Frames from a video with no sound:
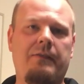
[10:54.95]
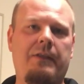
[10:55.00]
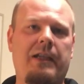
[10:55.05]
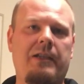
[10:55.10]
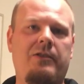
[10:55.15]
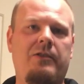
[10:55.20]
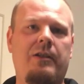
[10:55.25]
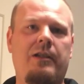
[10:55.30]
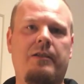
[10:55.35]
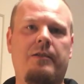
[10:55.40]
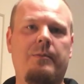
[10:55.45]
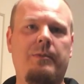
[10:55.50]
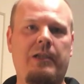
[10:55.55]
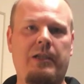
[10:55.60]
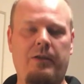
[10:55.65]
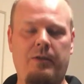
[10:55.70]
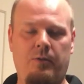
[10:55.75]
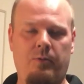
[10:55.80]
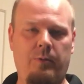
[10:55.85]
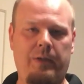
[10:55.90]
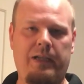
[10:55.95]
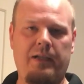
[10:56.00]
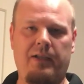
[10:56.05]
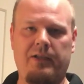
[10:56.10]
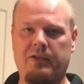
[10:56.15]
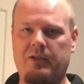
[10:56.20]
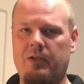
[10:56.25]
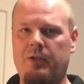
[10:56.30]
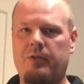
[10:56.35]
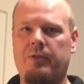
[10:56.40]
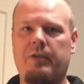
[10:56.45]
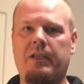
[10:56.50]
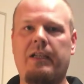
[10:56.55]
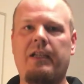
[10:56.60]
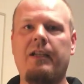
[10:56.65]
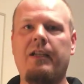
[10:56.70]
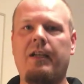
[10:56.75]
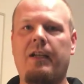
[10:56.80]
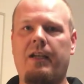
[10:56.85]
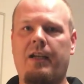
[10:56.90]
gastrectomy or weight loss surgery